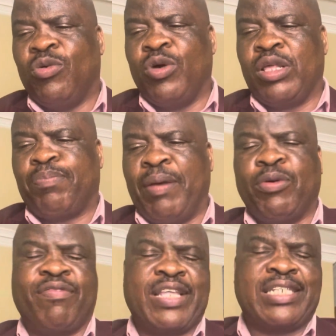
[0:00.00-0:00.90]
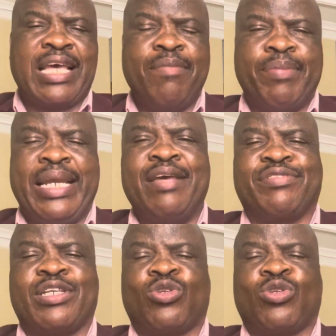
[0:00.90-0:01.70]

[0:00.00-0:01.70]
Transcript: with people of the same beliefs.